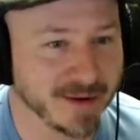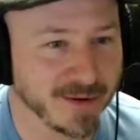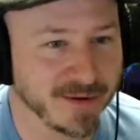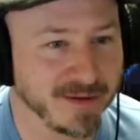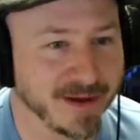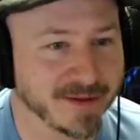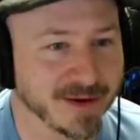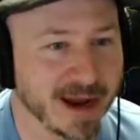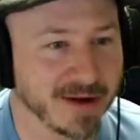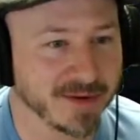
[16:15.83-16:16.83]
a whole other
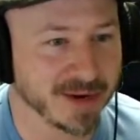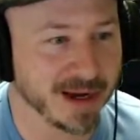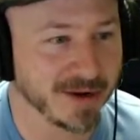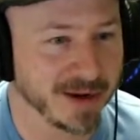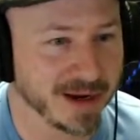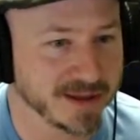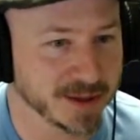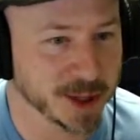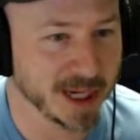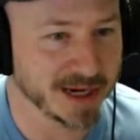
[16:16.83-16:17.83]
gallery area and
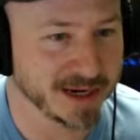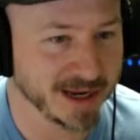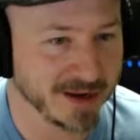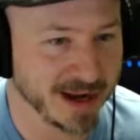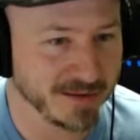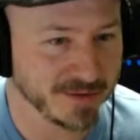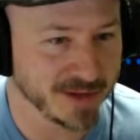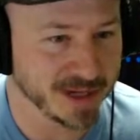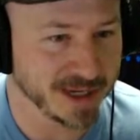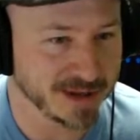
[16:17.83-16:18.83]
they're checking it out. I
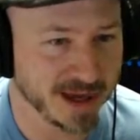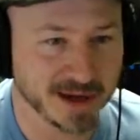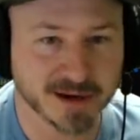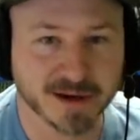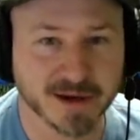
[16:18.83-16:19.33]
really dig that.